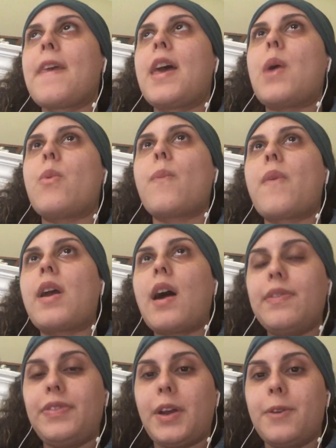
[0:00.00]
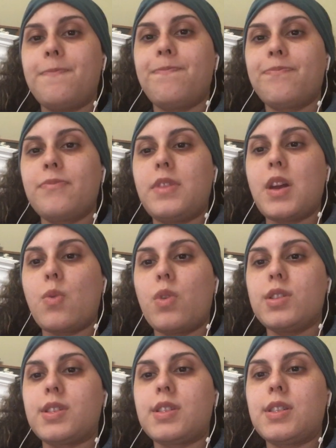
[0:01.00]
And when we got there, the
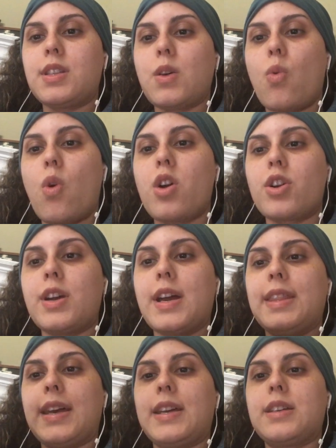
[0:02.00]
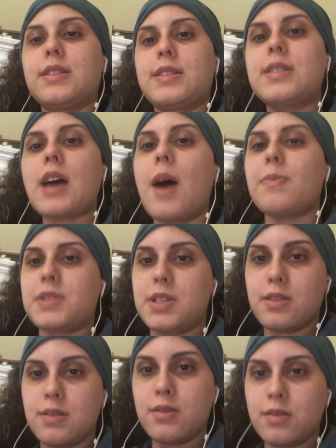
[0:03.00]
water had like stopped,
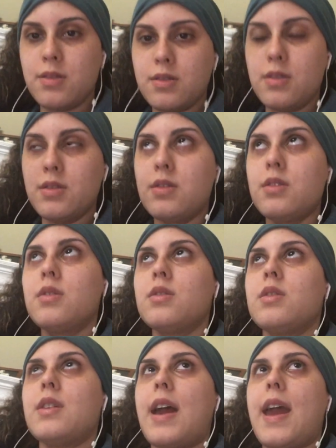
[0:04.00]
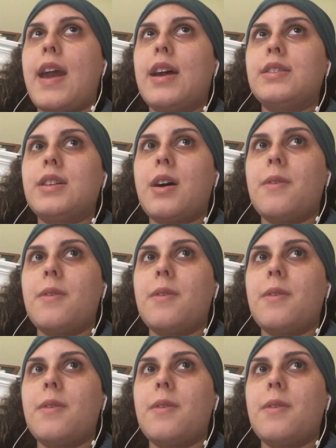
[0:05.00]
and